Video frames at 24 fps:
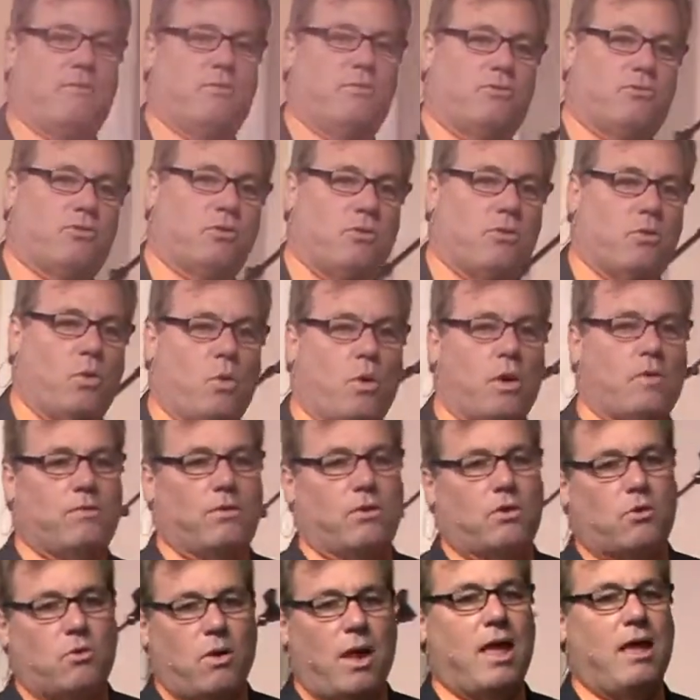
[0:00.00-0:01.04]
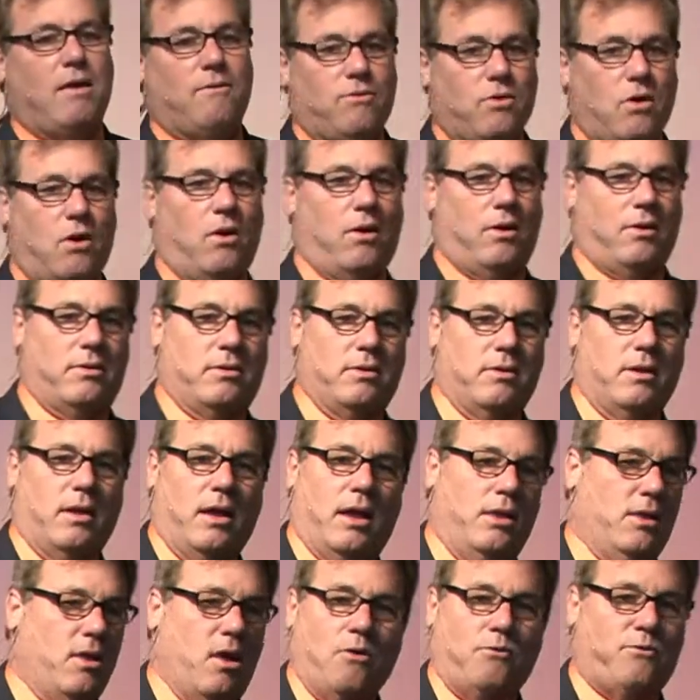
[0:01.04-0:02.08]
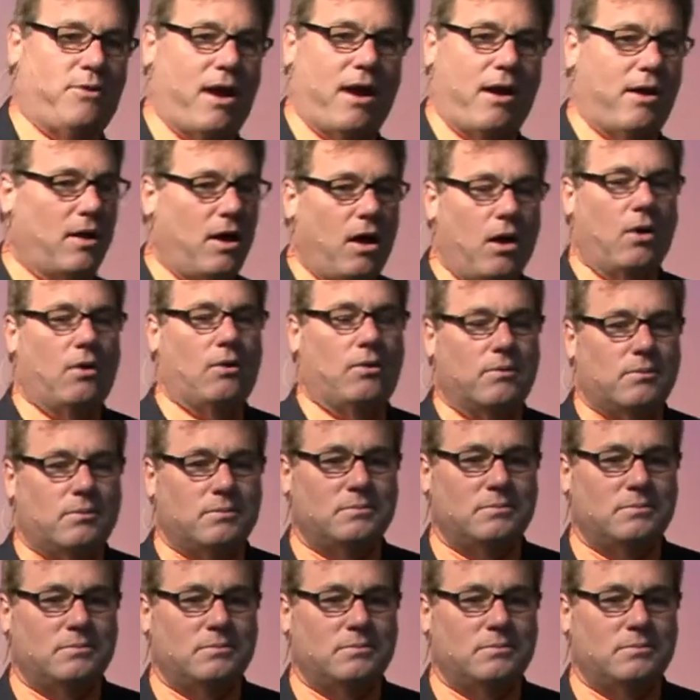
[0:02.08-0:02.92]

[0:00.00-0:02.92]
a church order of a graveyard and no fire at all.